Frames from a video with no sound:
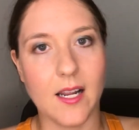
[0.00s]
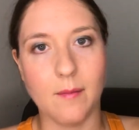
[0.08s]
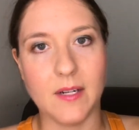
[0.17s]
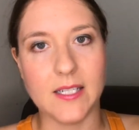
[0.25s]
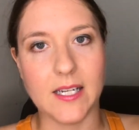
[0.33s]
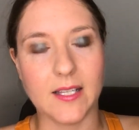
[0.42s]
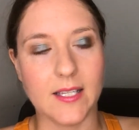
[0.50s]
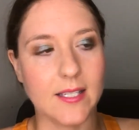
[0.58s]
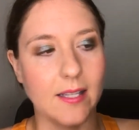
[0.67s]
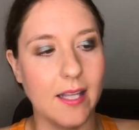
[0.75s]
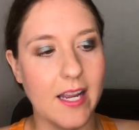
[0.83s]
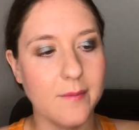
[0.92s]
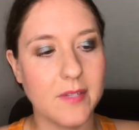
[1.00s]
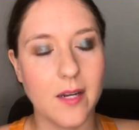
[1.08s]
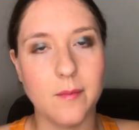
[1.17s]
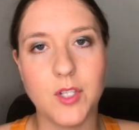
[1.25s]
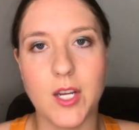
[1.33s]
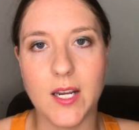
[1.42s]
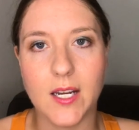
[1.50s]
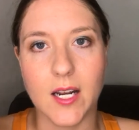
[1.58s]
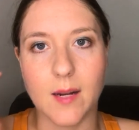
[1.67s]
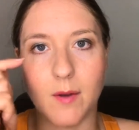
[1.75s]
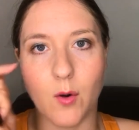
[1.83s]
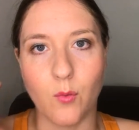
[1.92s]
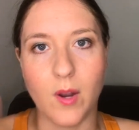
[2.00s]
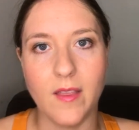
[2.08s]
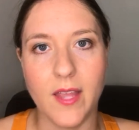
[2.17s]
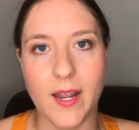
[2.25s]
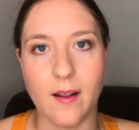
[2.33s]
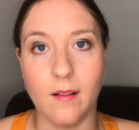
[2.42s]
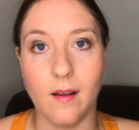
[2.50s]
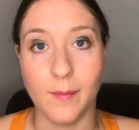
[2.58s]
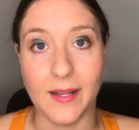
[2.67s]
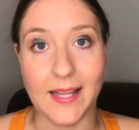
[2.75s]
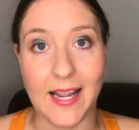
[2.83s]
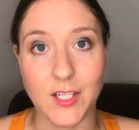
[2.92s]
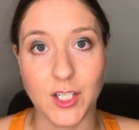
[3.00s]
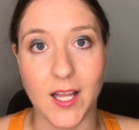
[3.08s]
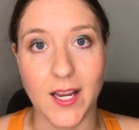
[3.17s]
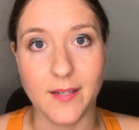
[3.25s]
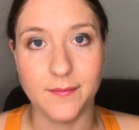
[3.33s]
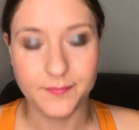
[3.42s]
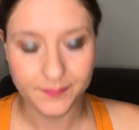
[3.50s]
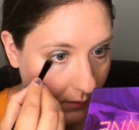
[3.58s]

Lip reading: I'm going to take this Lime Time shade, and I'm going to run that along my lash line.